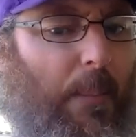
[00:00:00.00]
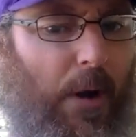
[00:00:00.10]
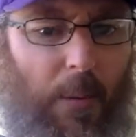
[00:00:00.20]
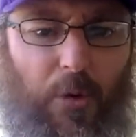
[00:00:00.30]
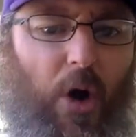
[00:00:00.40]

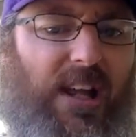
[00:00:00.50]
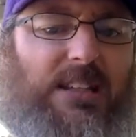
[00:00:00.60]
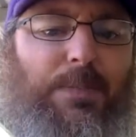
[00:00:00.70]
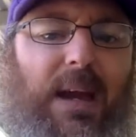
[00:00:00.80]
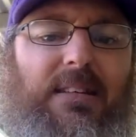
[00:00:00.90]
but I'm not
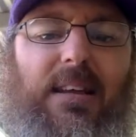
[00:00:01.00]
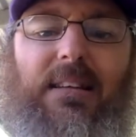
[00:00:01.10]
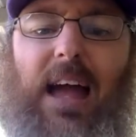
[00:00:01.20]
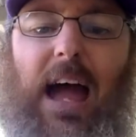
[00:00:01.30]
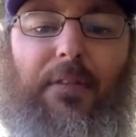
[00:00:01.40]

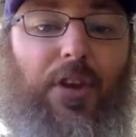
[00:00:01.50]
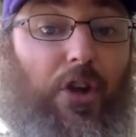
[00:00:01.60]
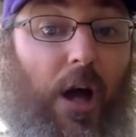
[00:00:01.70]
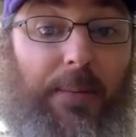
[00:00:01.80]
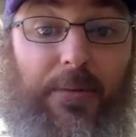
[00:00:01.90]
expecting to have the
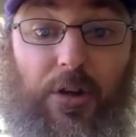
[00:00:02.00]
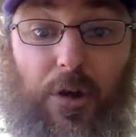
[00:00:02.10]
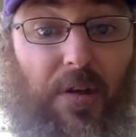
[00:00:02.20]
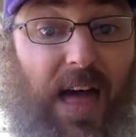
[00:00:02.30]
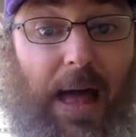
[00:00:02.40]
time to
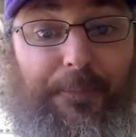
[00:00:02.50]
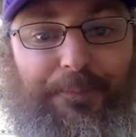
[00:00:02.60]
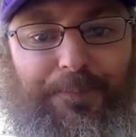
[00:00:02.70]
do that.